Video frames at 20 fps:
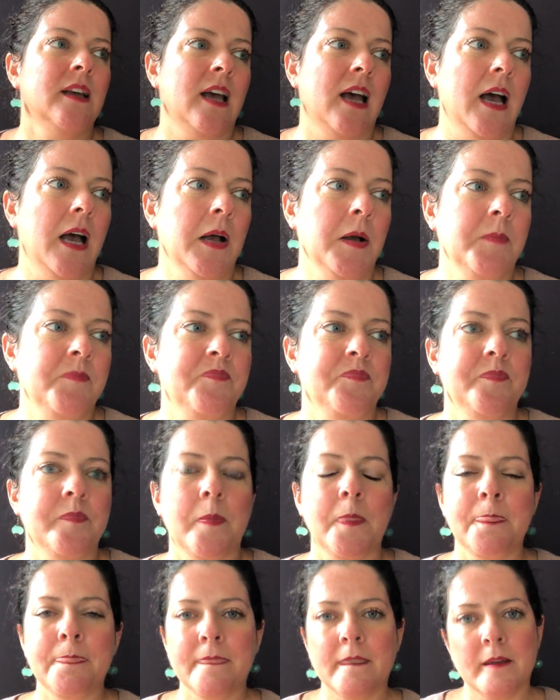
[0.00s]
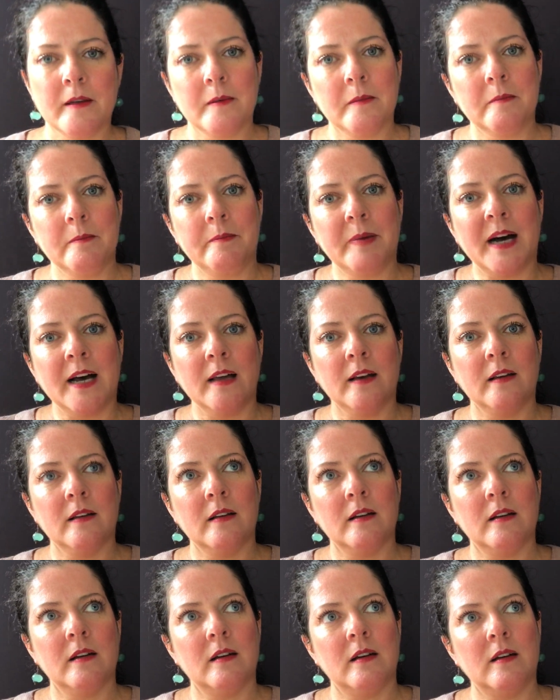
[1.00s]
But
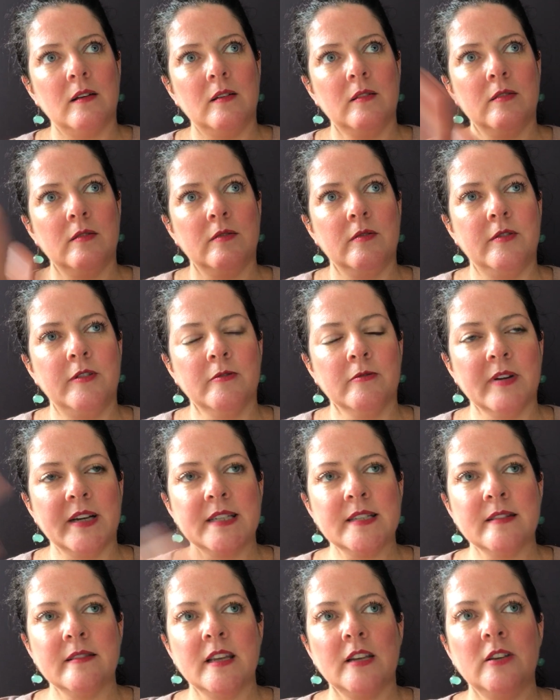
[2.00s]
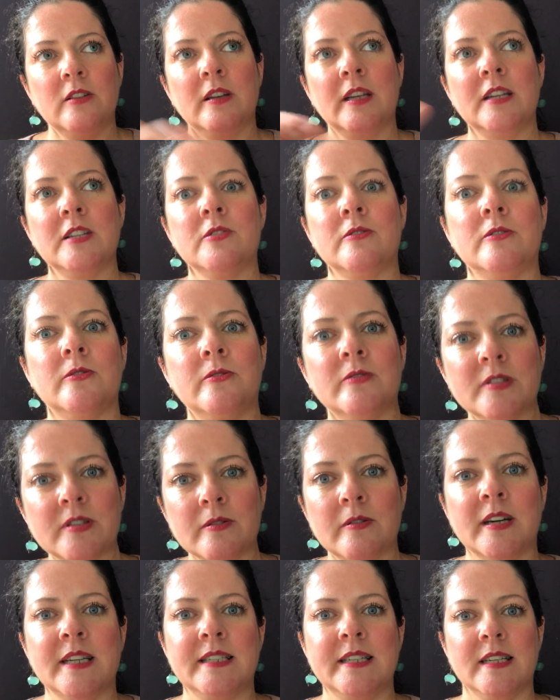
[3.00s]
the reason that you need to
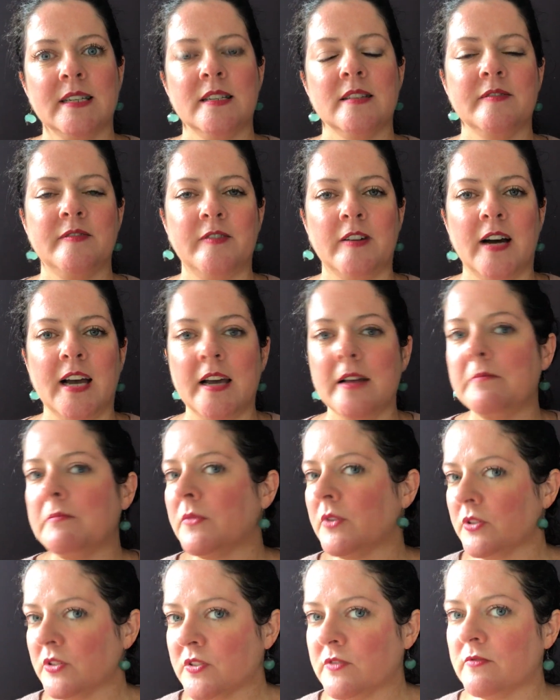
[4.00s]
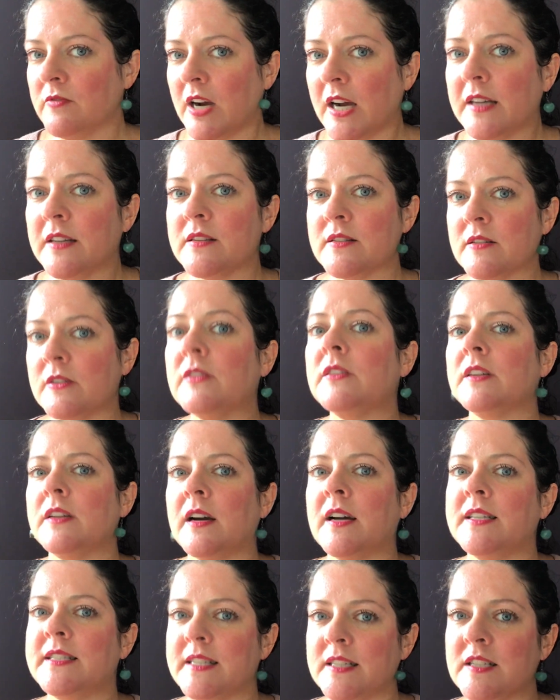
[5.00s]
also identify, and most writers only
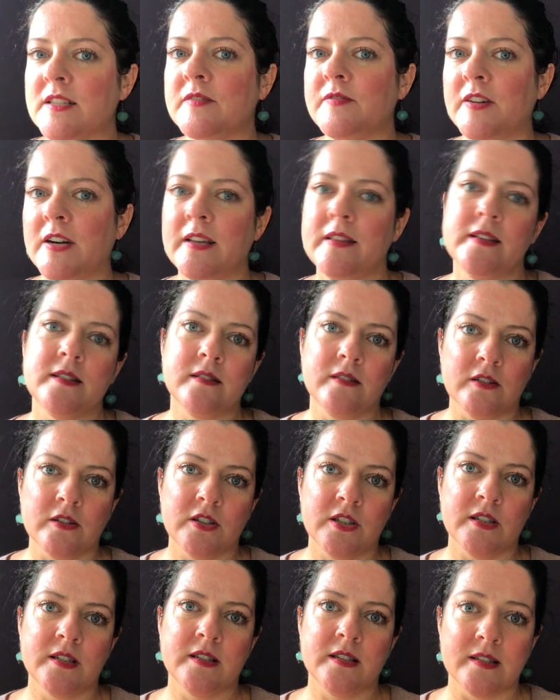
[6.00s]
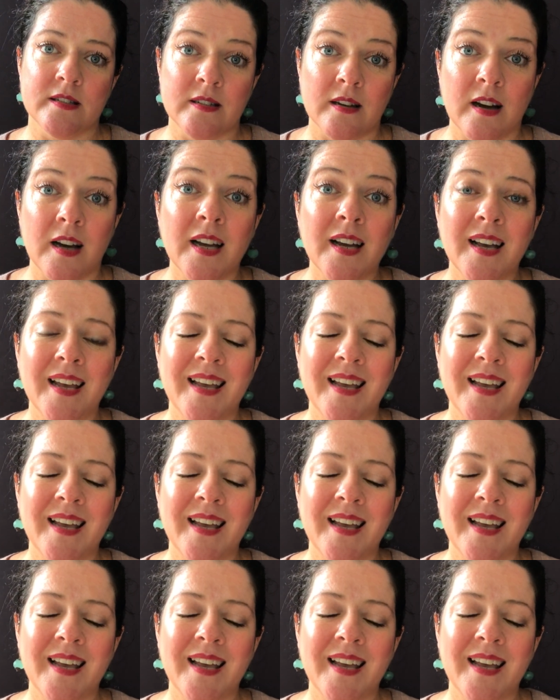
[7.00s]
identify this conscious desire,